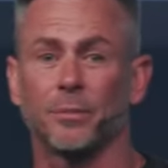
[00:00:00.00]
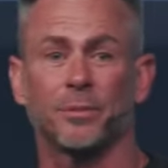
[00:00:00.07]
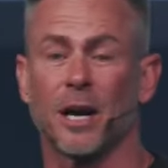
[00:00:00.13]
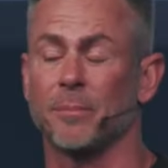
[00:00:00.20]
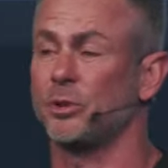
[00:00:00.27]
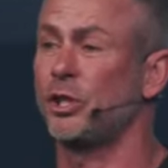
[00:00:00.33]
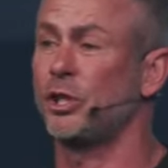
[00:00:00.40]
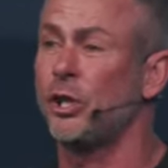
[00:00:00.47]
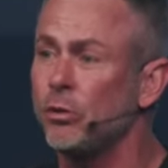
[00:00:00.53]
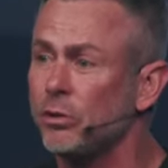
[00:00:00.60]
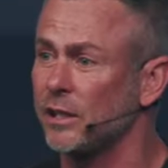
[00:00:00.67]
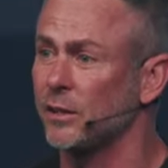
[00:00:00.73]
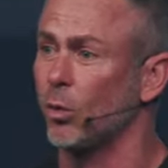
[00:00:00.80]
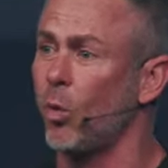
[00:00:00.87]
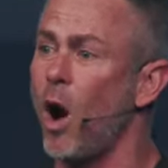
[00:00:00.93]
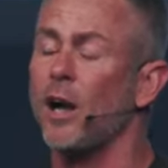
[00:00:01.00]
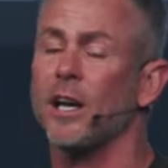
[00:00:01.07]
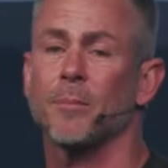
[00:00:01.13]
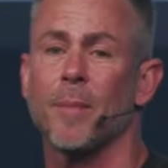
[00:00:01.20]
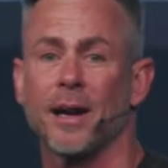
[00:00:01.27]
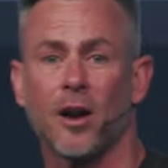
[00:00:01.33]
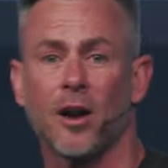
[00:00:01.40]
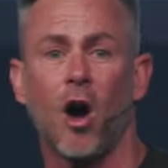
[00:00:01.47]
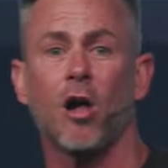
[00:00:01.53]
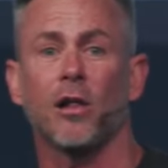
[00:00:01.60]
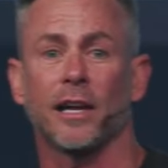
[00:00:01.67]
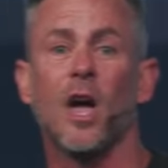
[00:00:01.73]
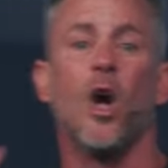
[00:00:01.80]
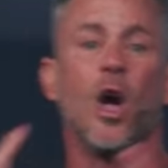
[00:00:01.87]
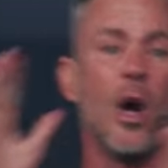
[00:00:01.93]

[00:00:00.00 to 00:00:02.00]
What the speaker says: I'm choosing to walk in my calling